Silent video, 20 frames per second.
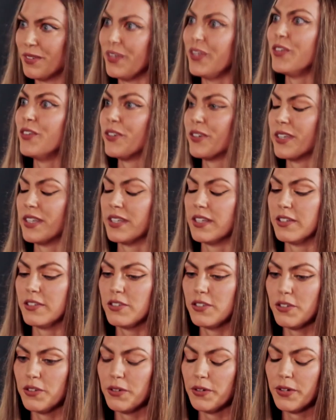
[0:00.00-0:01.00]
really looking
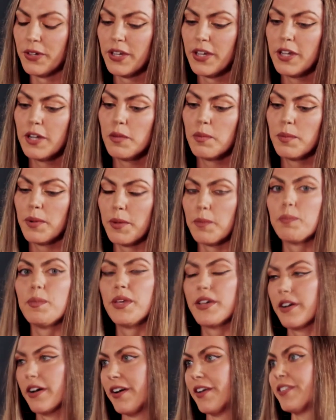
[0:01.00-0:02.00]
into. But
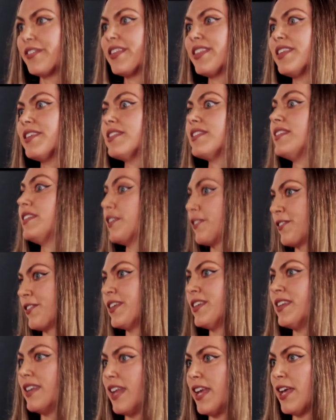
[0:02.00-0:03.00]
because of these
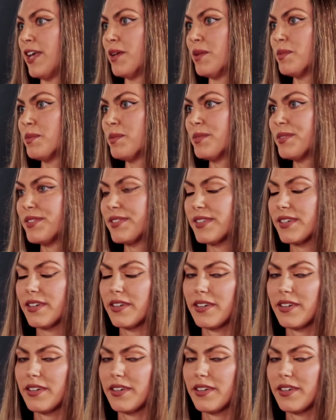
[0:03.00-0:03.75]
different names...